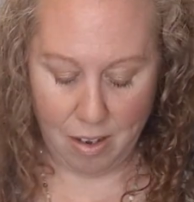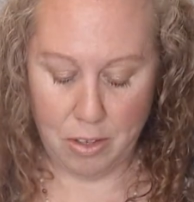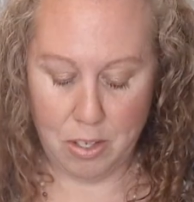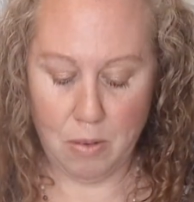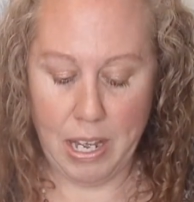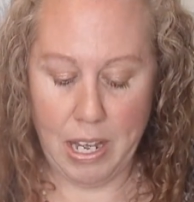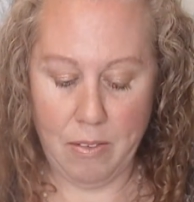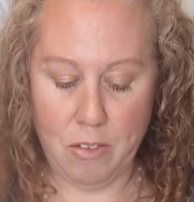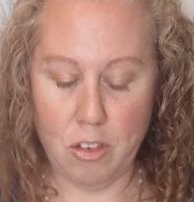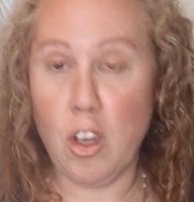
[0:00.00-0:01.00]
I also
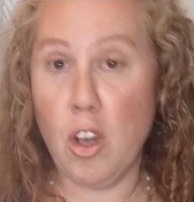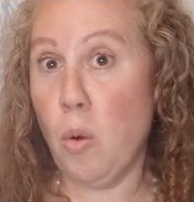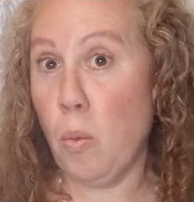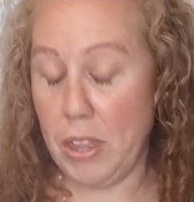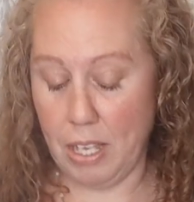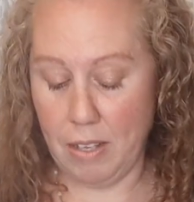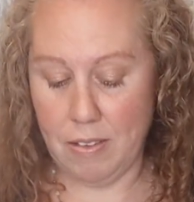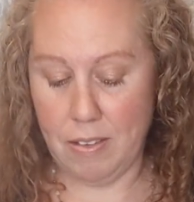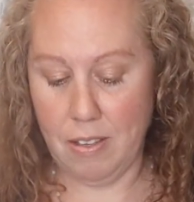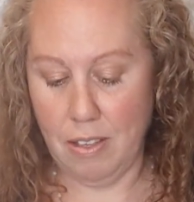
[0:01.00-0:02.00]
have to go with
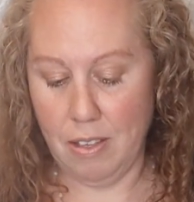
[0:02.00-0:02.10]
it